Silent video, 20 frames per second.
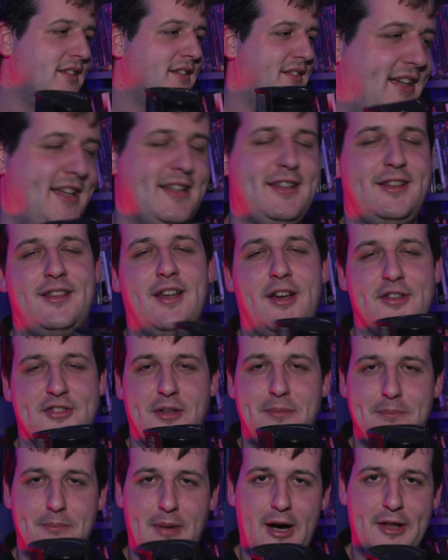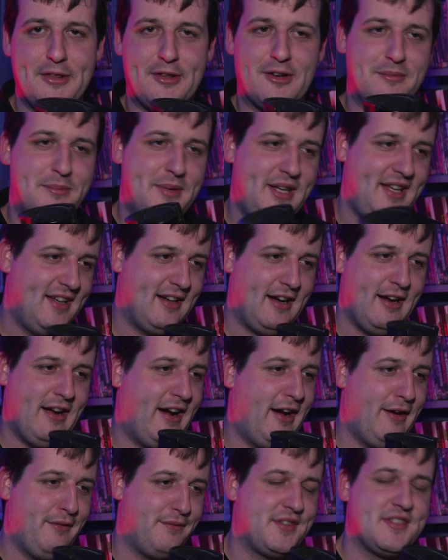it doesn't bother me.
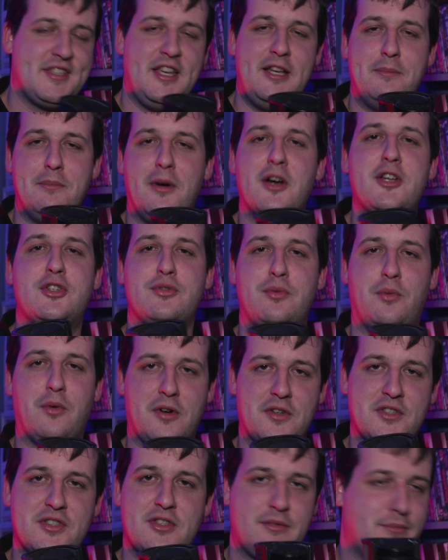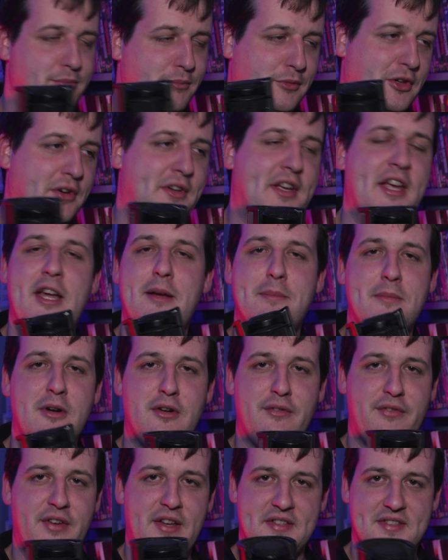I've seen much worse looking
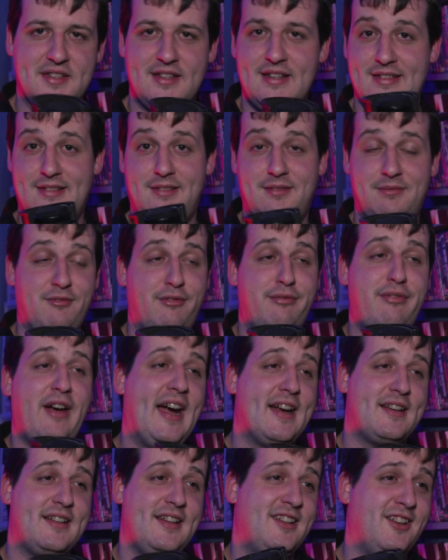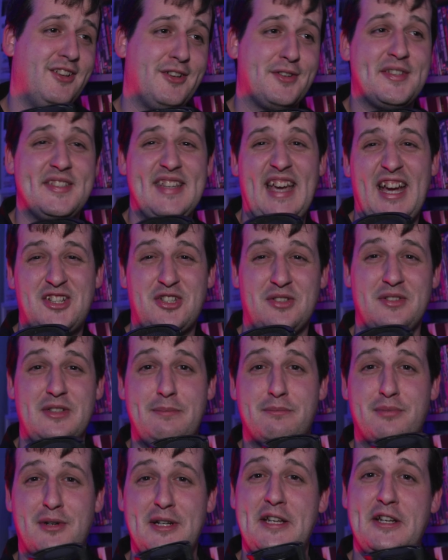movies. In fact, it looks actually
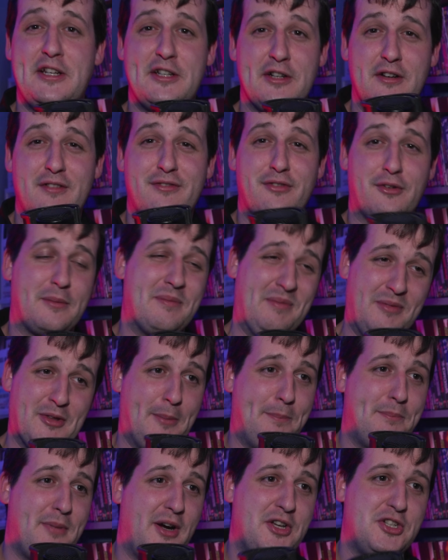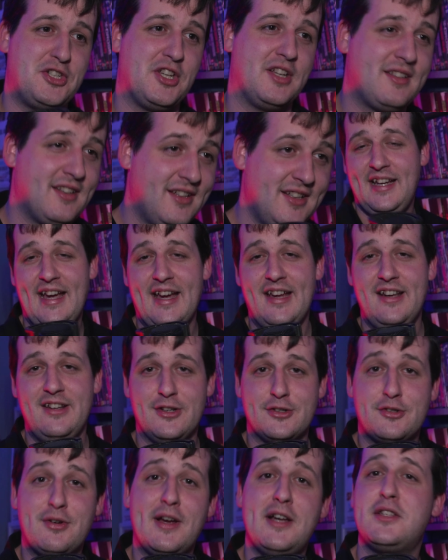pretty good for the budget, and the
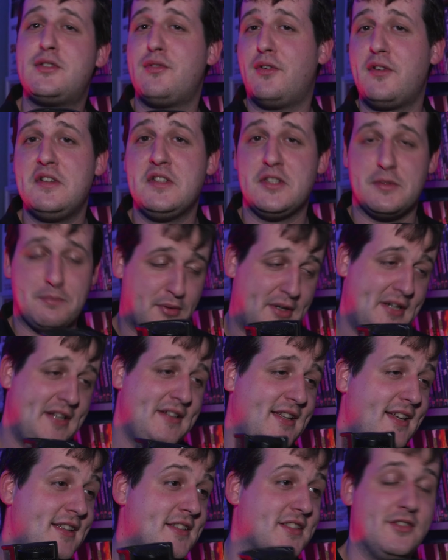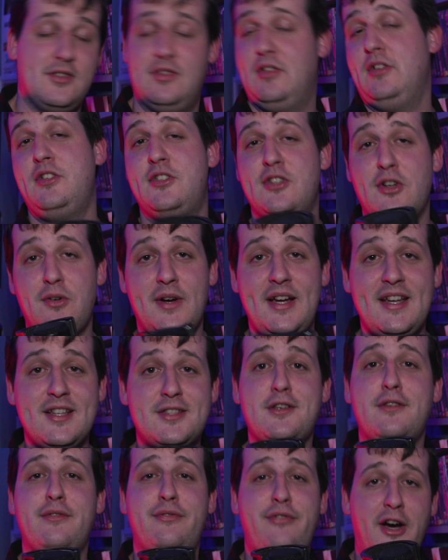transfer is pretty decent. So it's
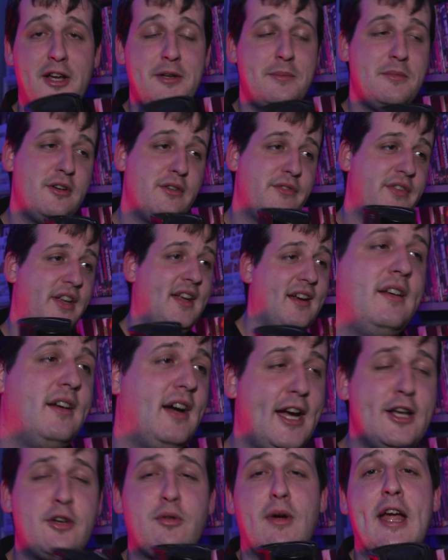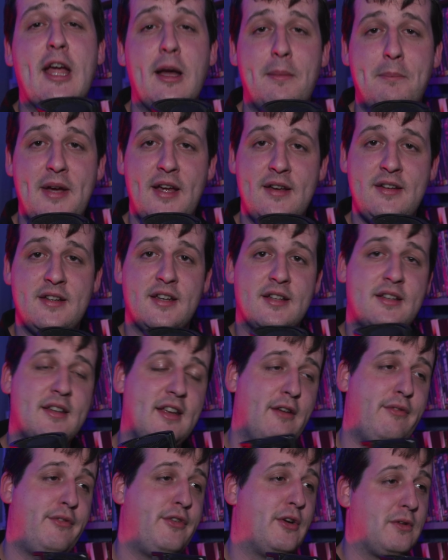a fun movie. I'd recommend it
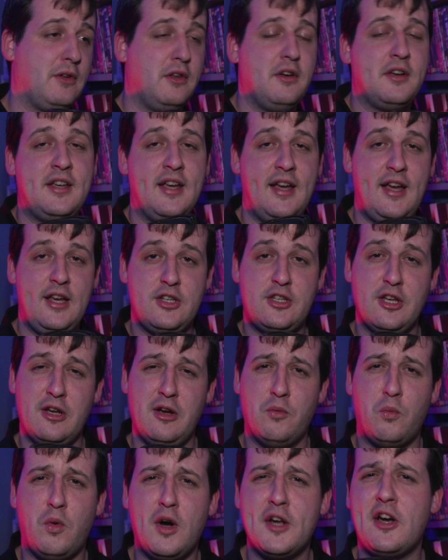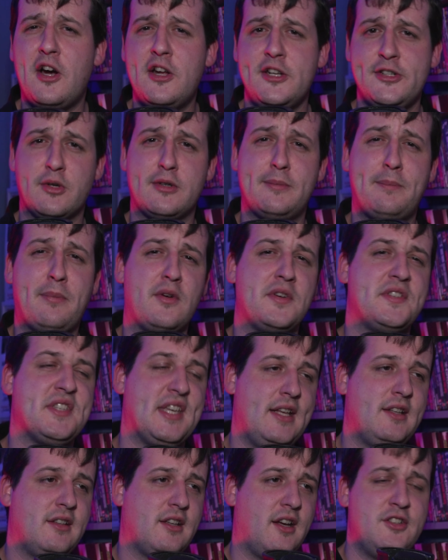if you're looking to
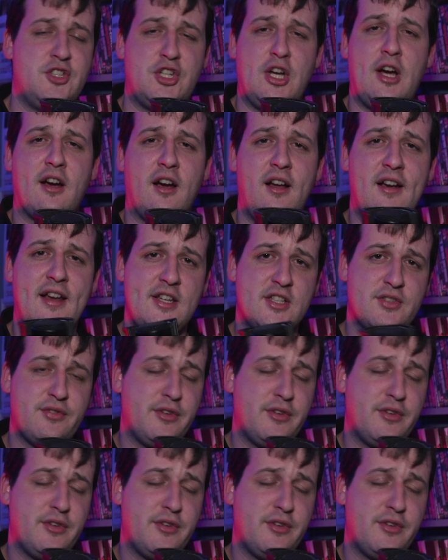100% Jean Rollin's